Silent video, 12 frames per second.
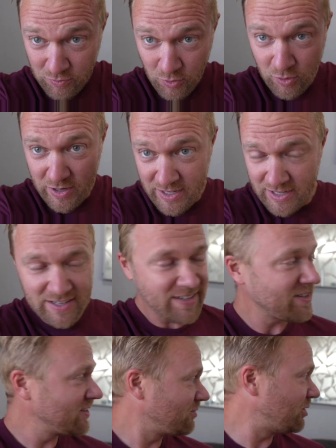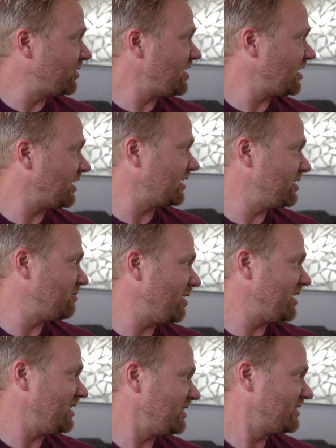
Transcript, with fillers: for it. And what do you think, honey? You ready?